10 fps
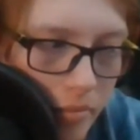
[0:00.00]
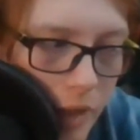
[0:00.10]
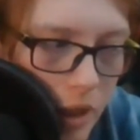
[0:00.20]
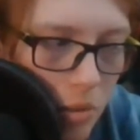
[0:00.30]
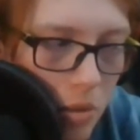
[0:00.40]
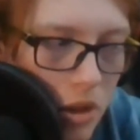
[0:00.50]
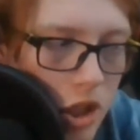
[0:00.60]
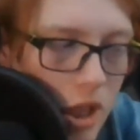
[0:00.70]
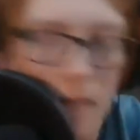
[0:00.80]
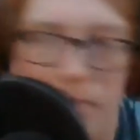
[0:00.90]
you know, what
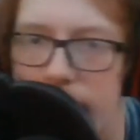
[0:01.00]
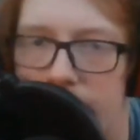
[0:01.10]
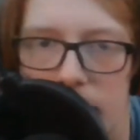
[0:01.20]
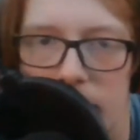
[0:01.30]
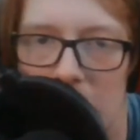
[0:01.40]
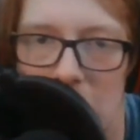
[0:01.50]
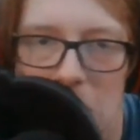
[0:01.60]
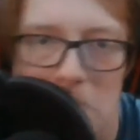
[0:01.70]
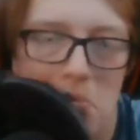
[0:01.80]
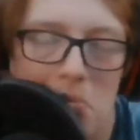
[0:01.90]
should I
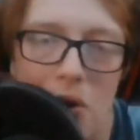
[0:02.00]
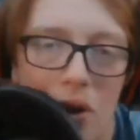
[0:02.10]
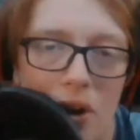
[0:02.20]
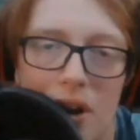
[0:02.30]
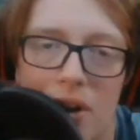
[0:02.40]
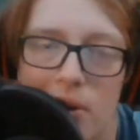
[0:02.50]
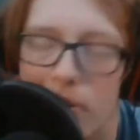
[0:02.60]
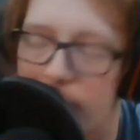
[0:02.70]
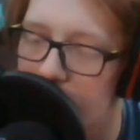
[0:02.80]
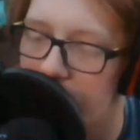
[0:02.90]
turn it into?
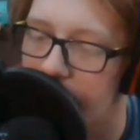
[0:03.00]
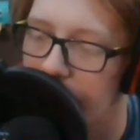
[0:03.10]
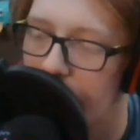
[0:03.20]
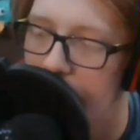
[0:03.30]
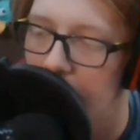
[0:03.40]
What should I do?